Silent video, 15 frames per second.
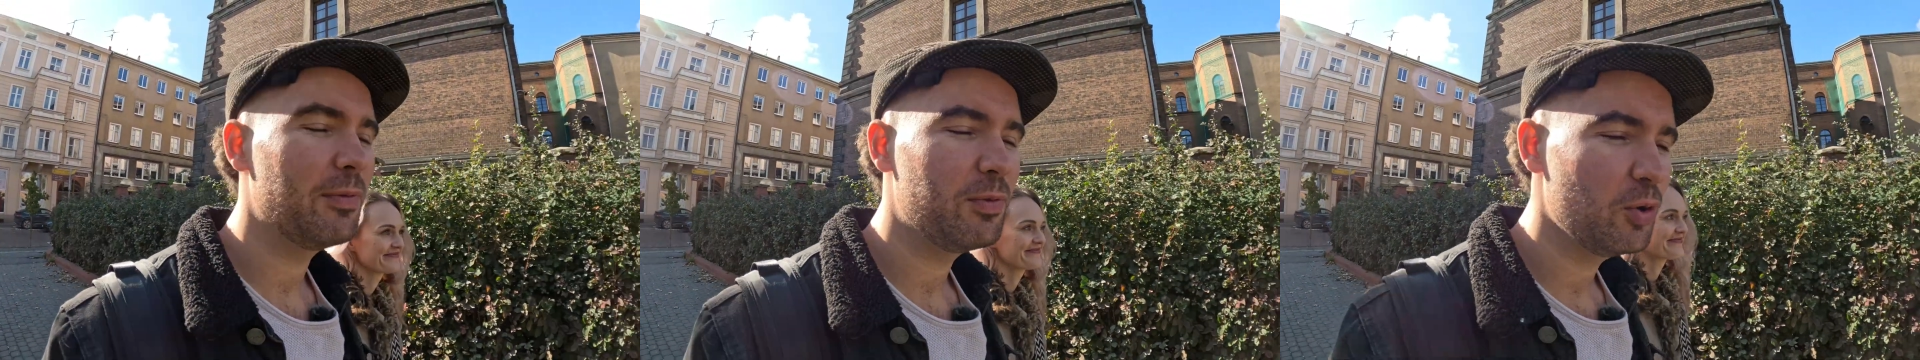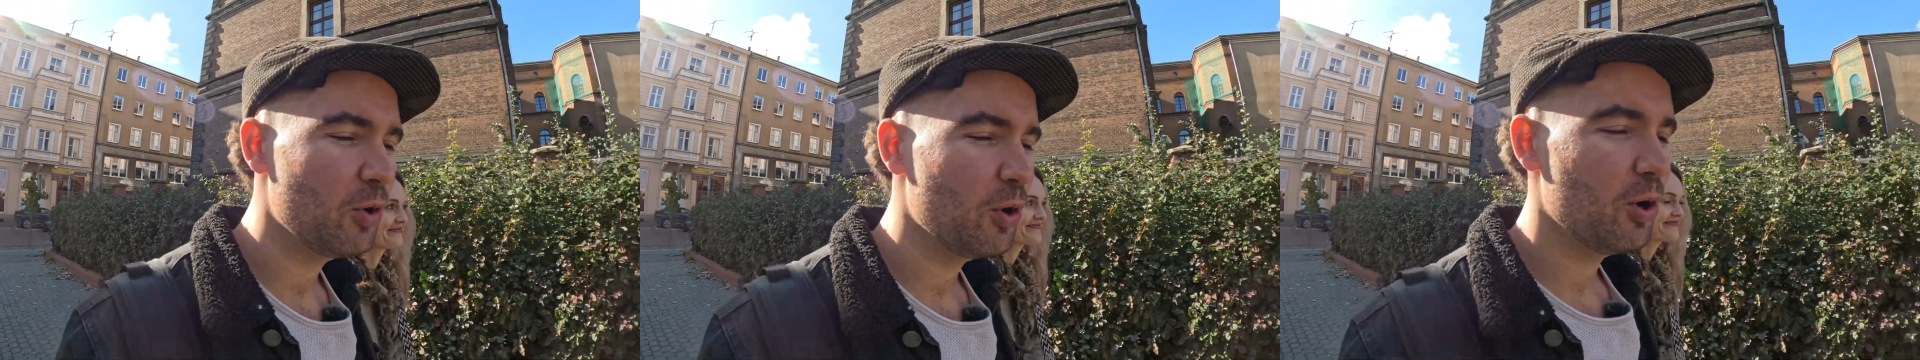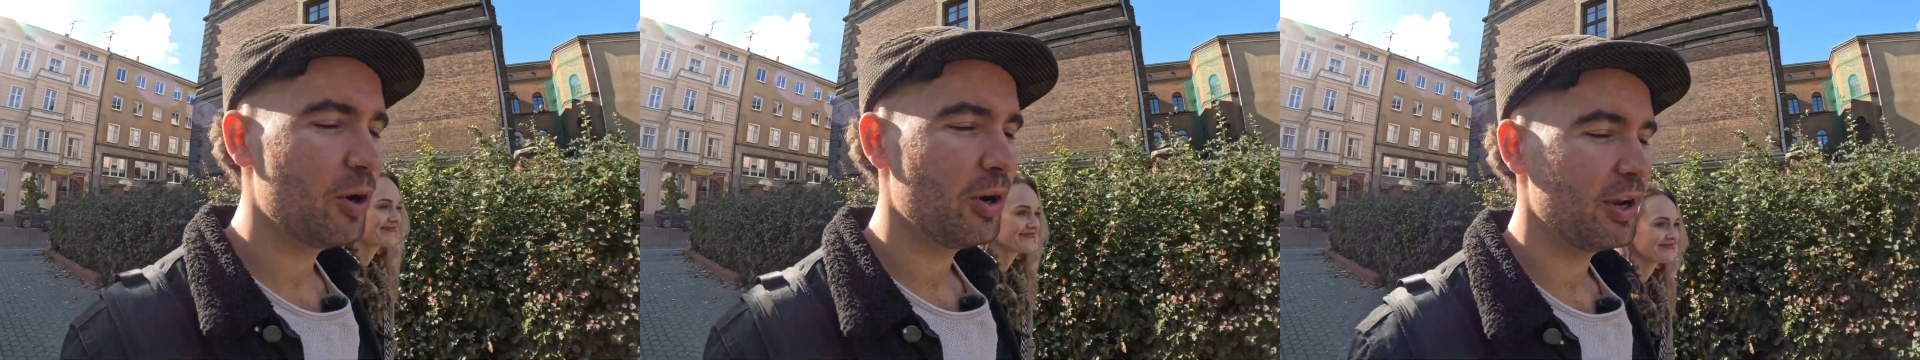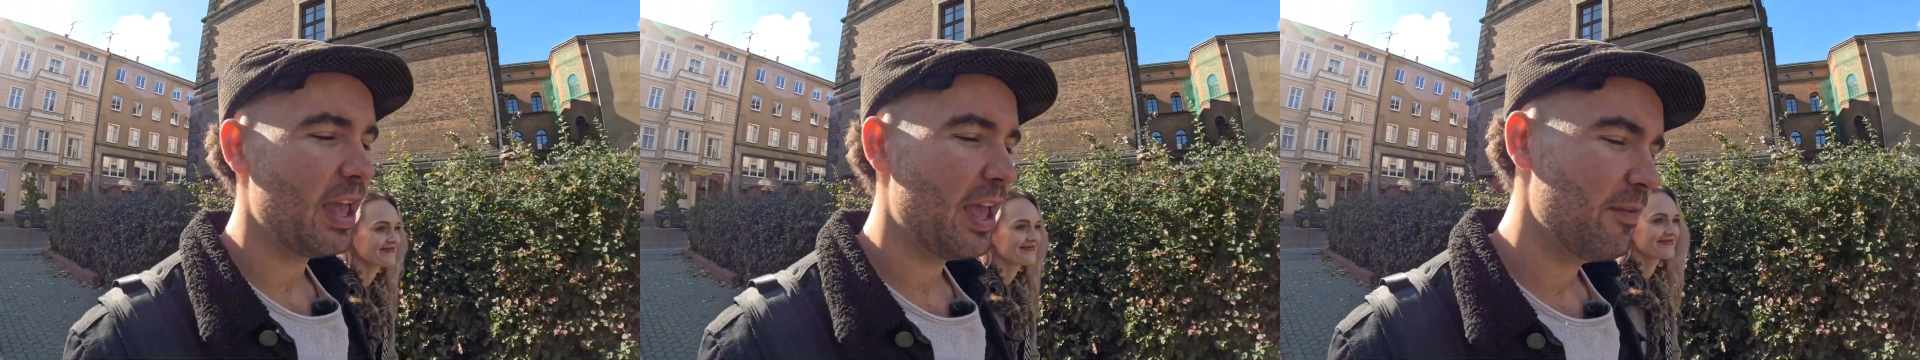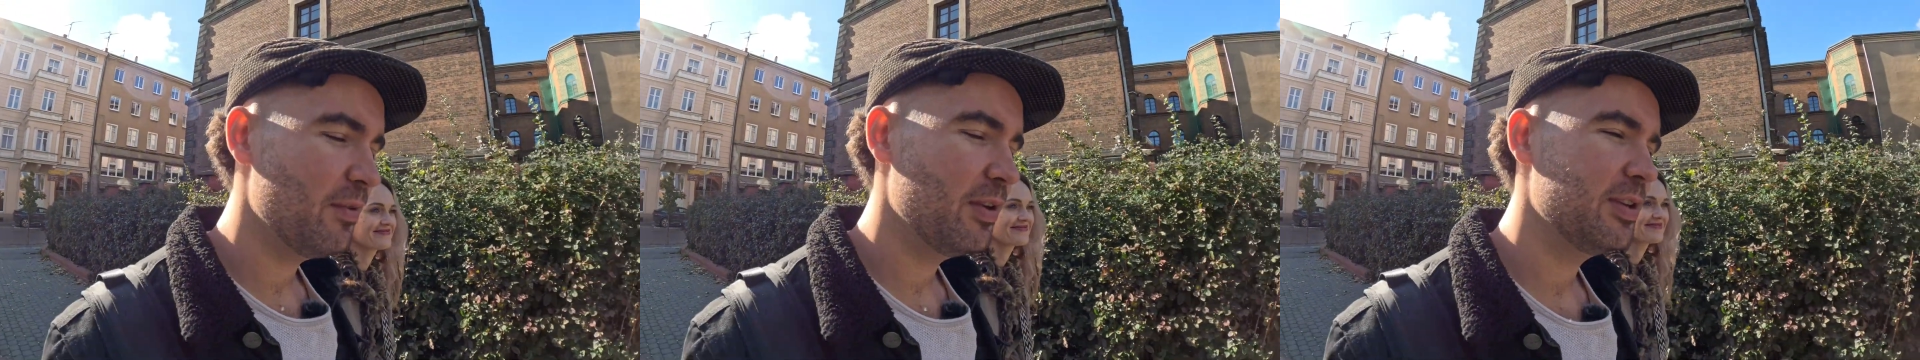If you are an
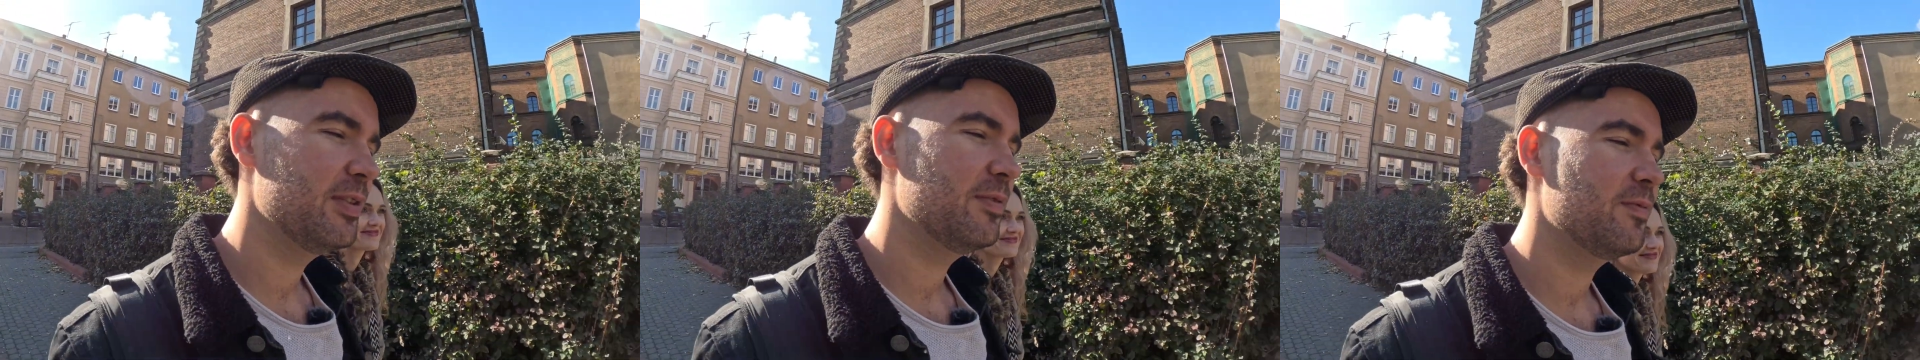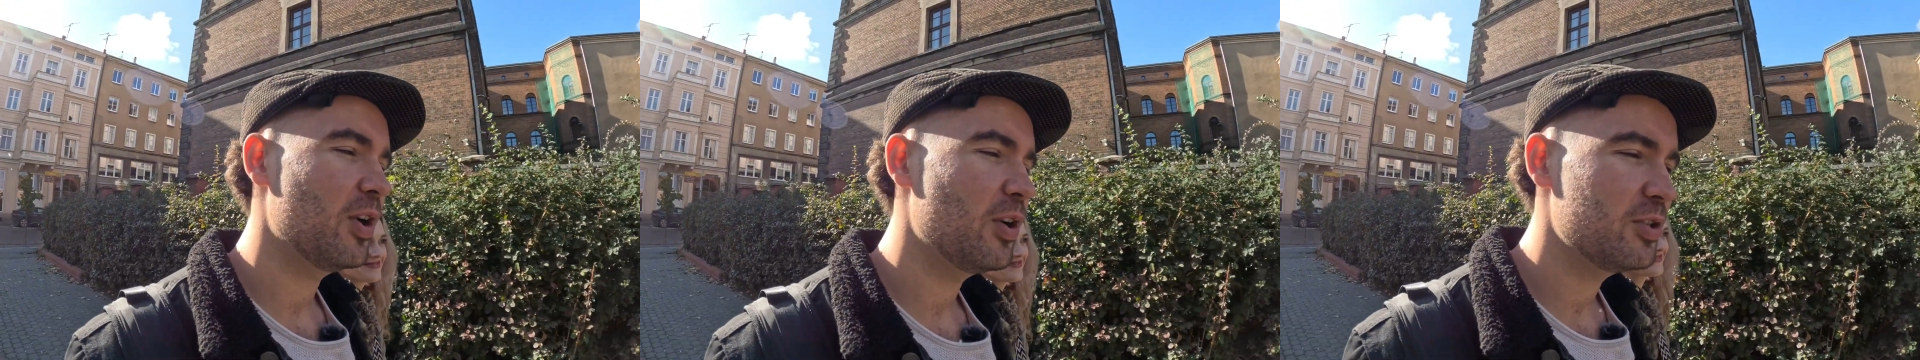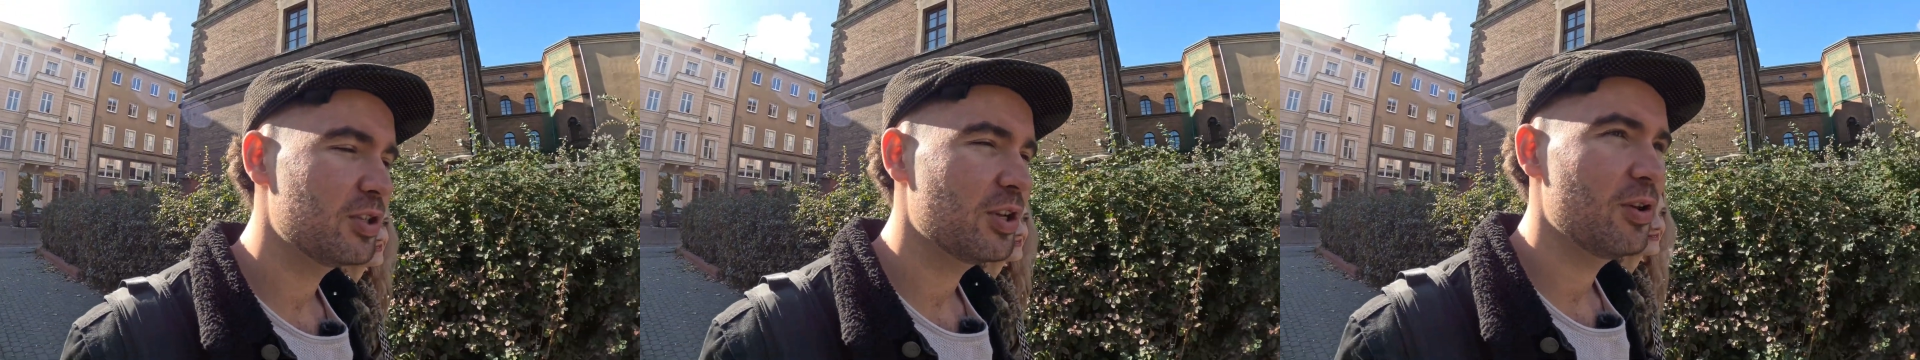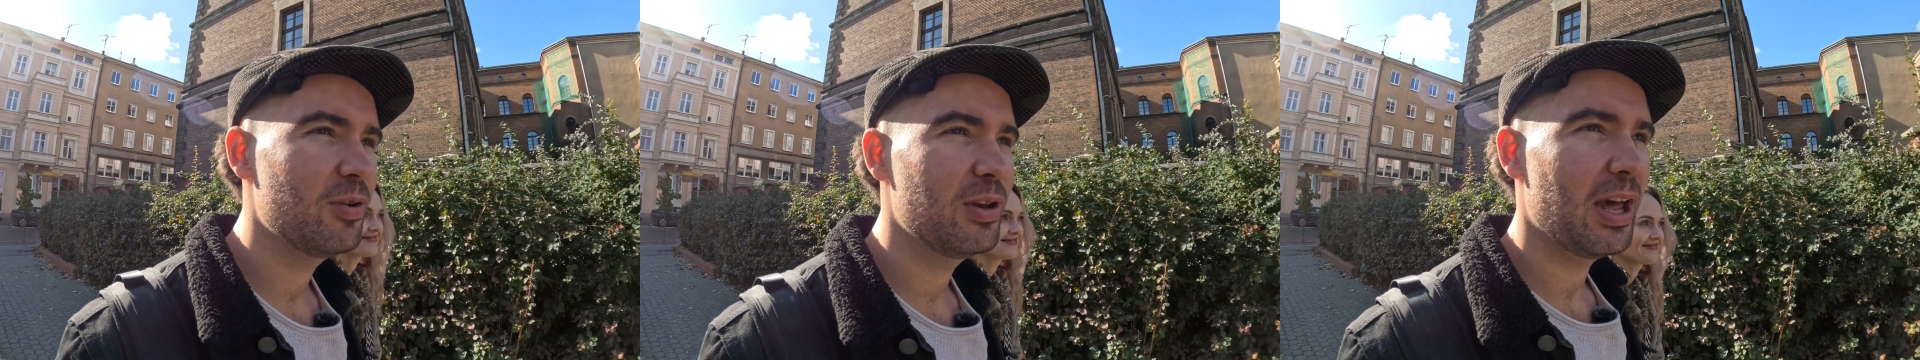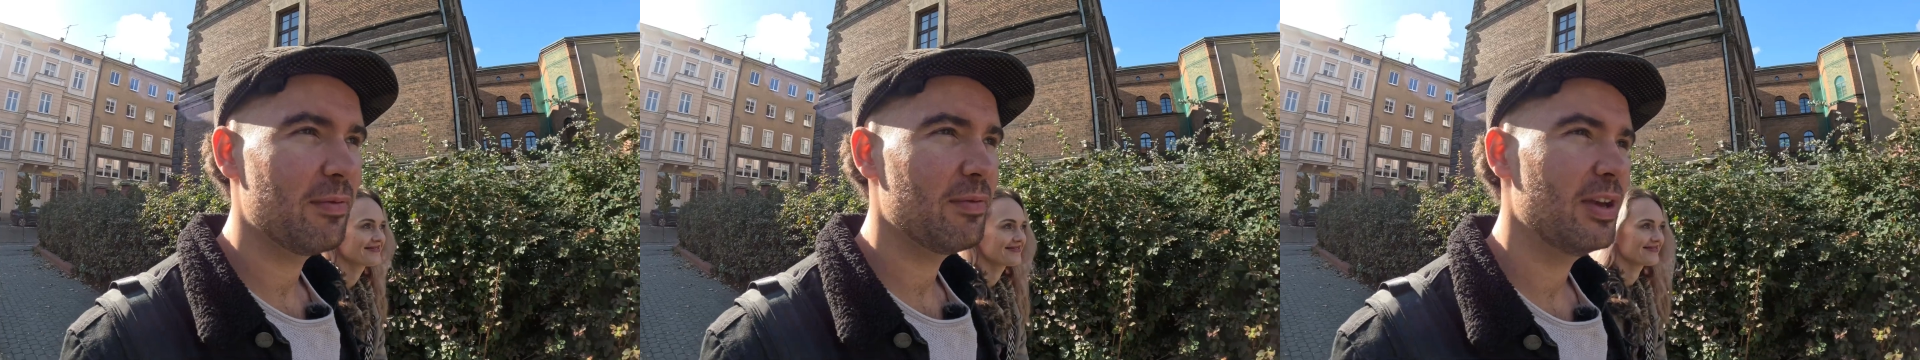avid photo
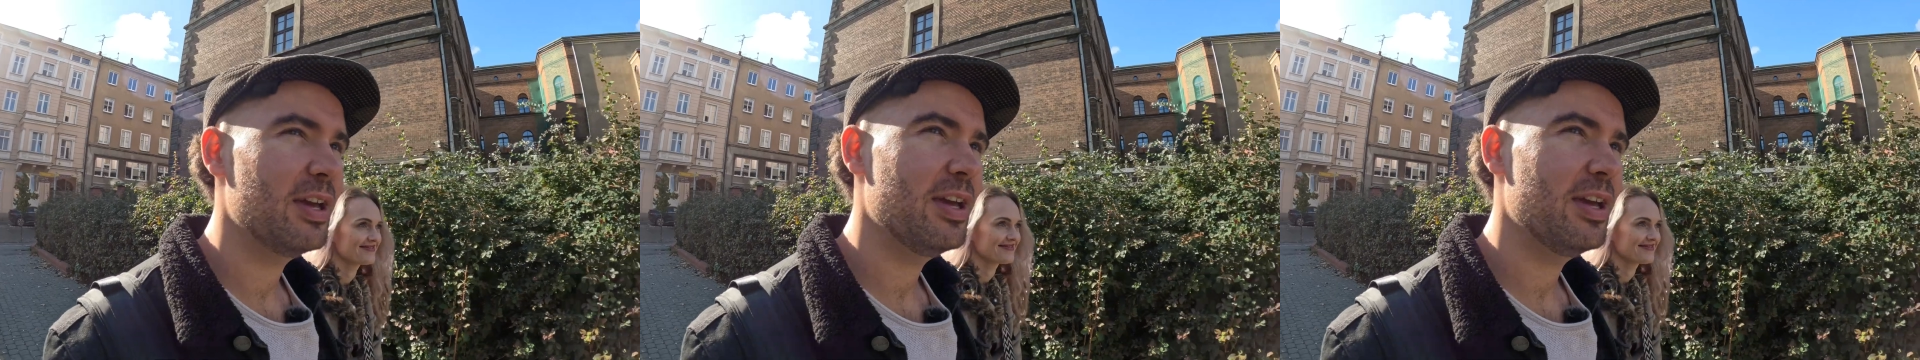lover